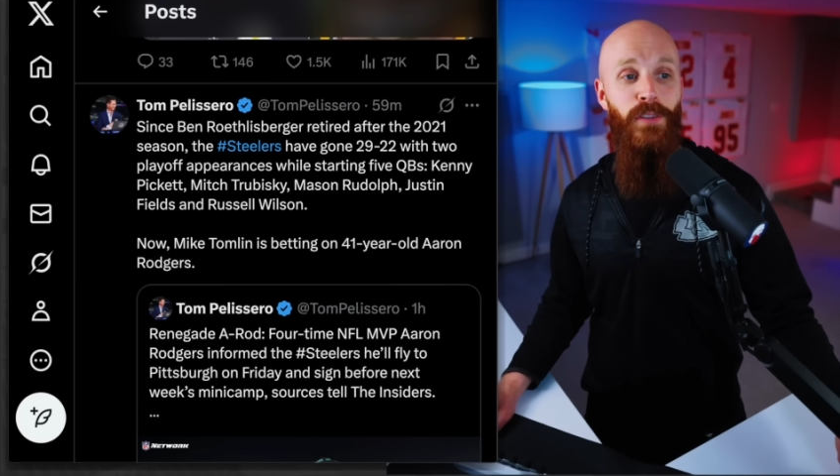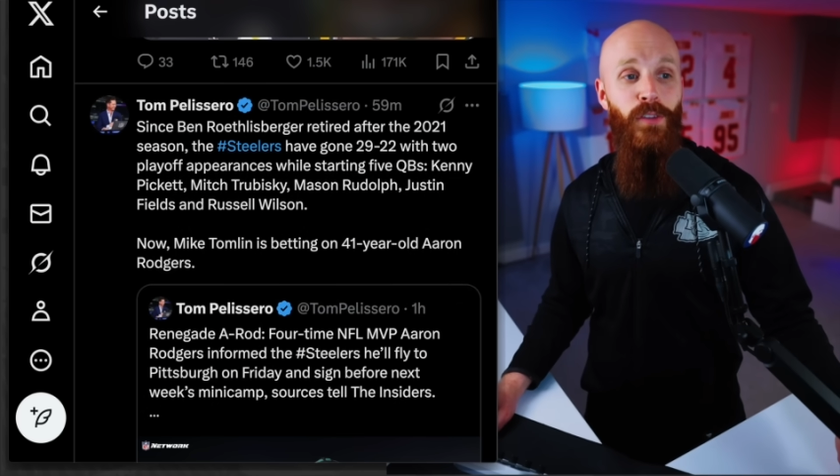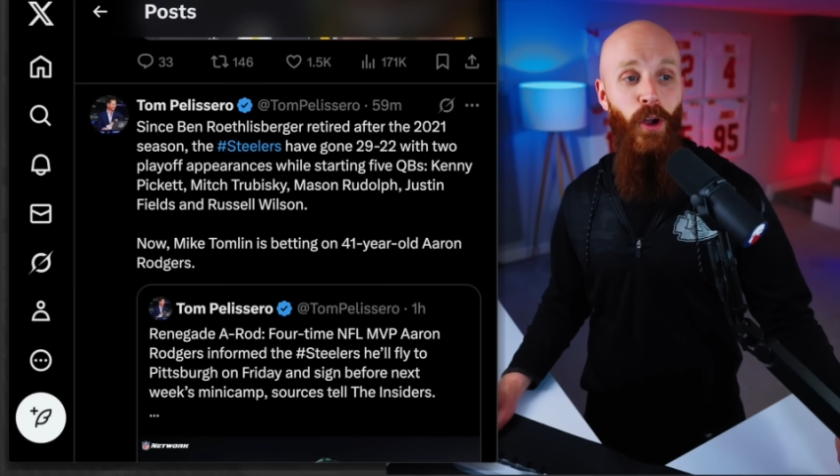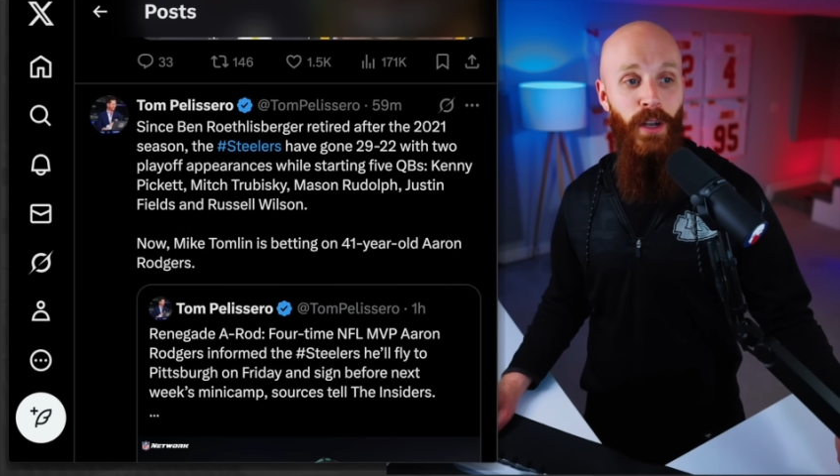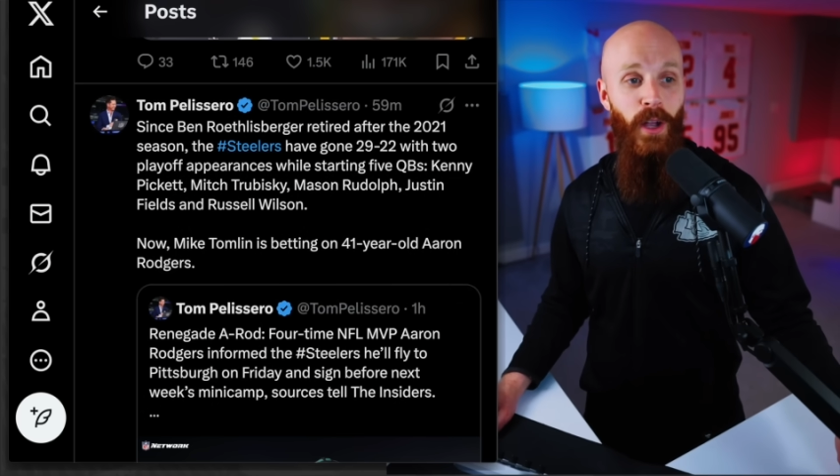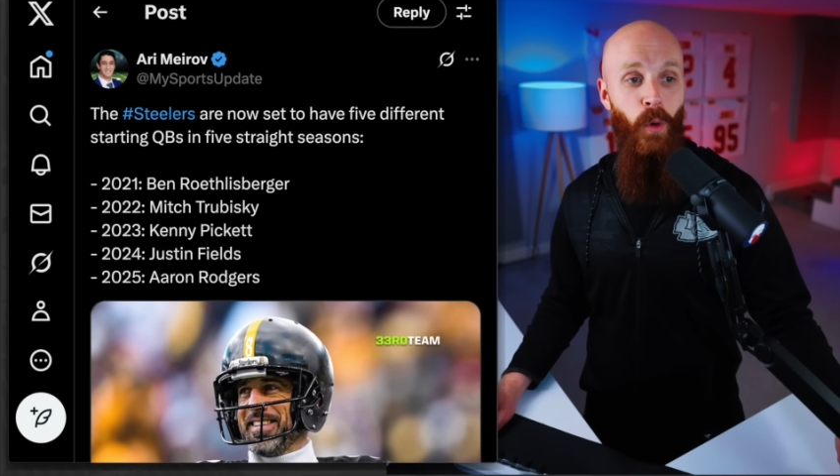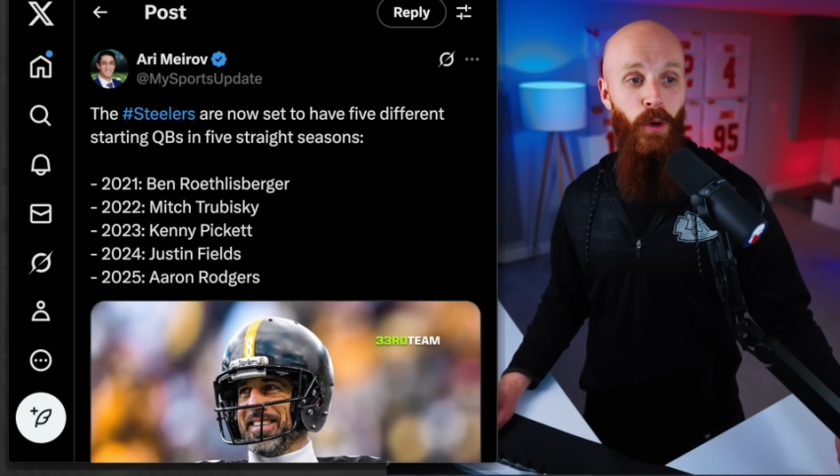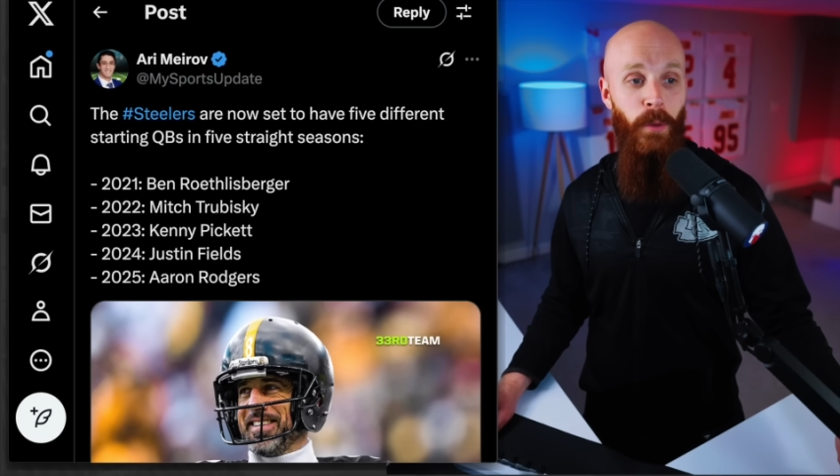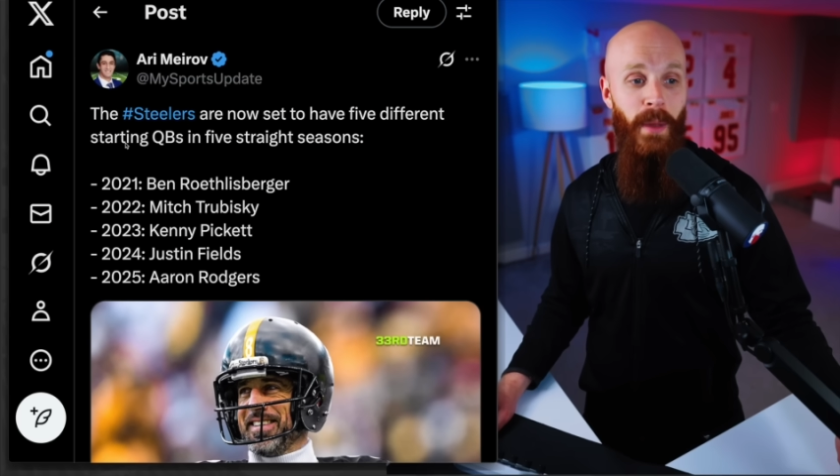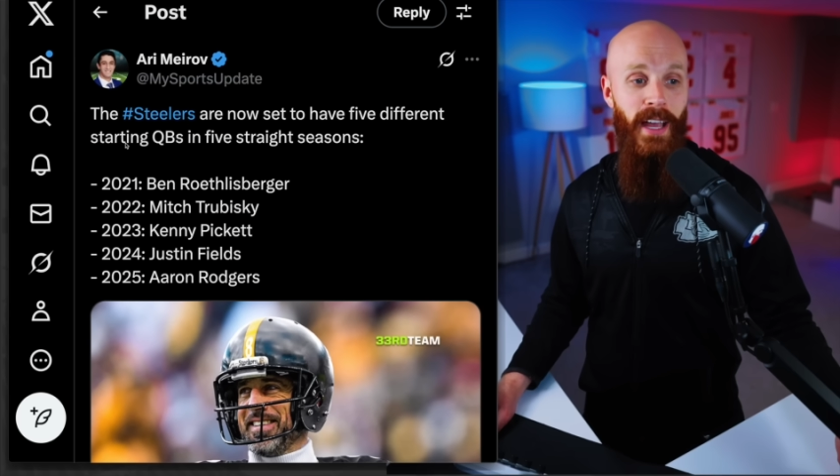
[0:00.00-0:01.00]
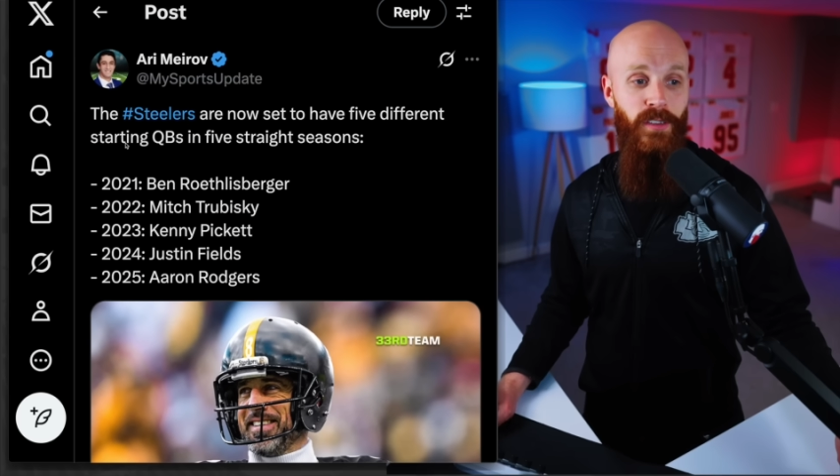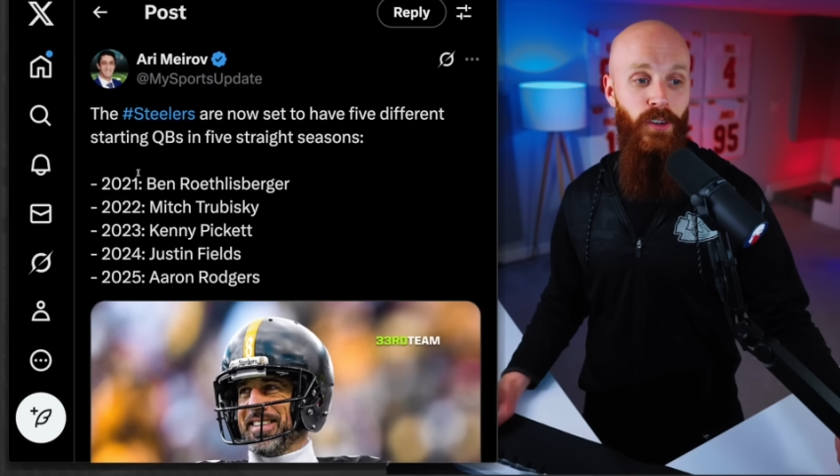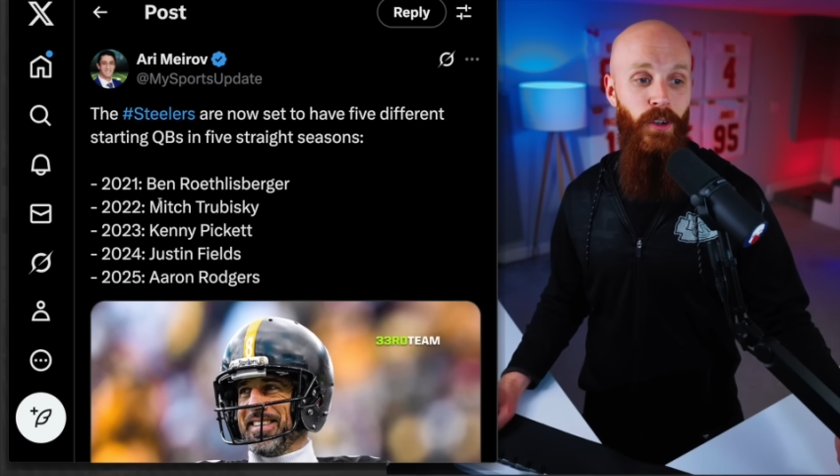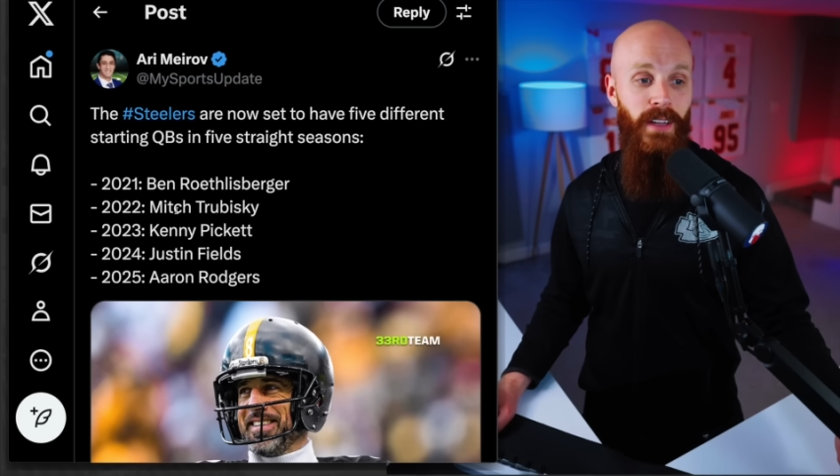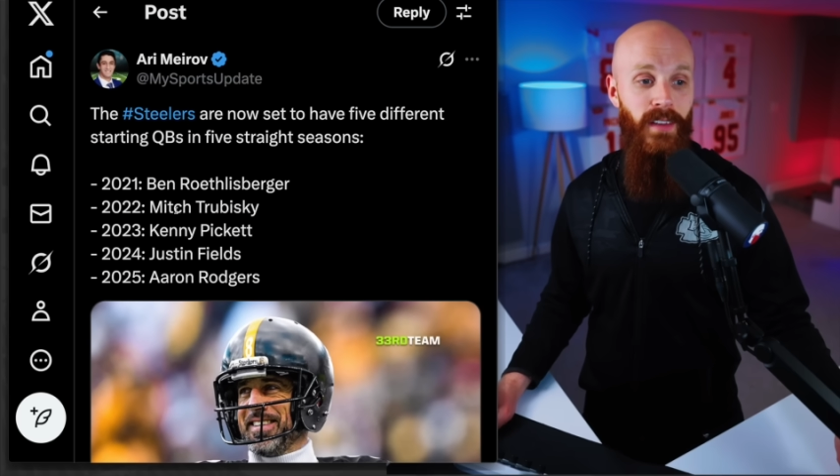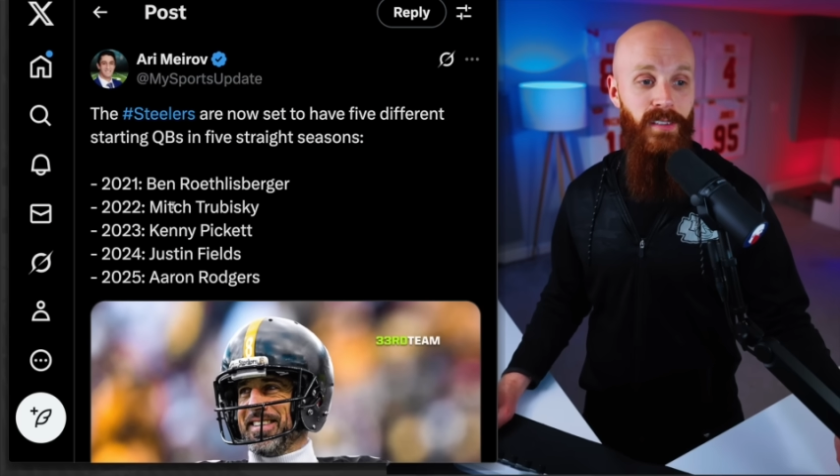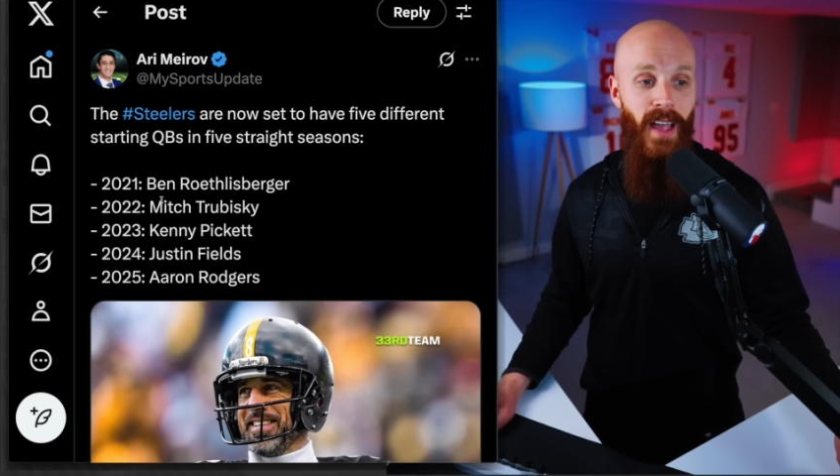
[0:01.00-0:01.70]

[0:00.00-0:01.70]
starting quarterbacks during this